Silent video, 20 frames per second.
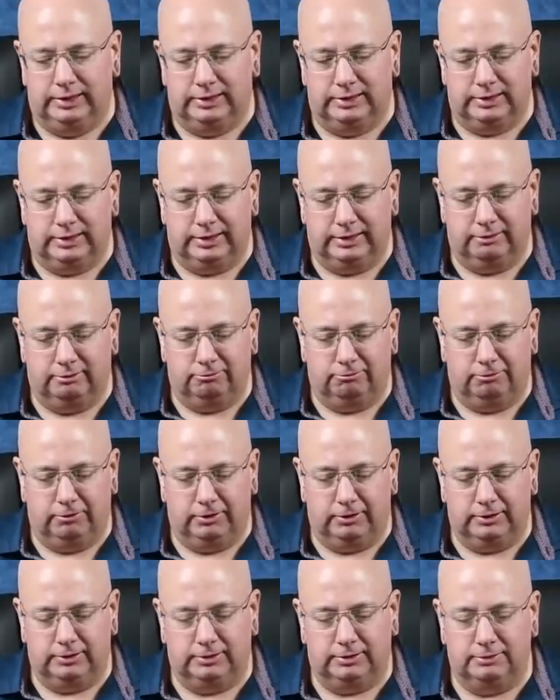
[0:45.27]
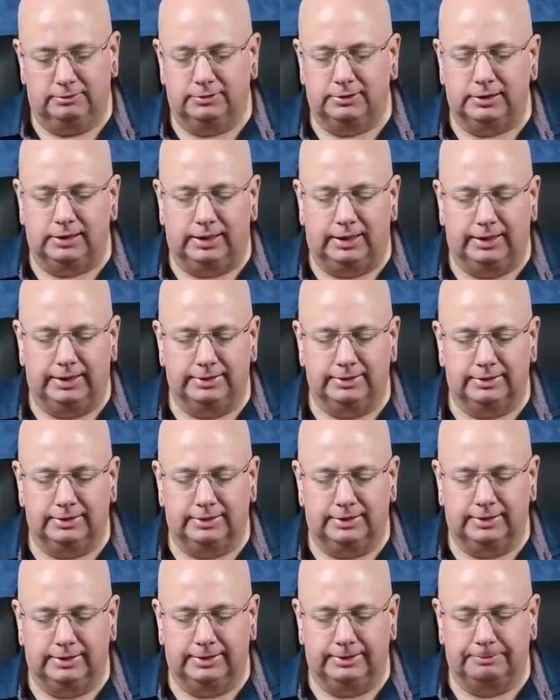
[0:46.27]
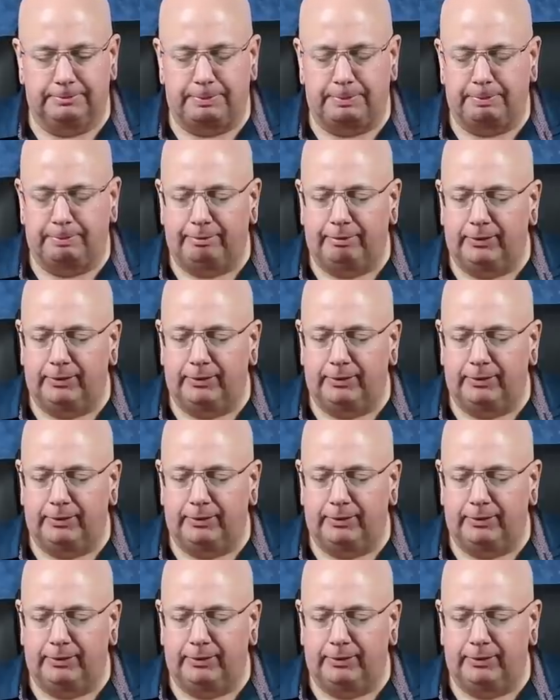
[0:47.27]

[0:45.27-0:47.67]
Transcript: said relative to Einstein.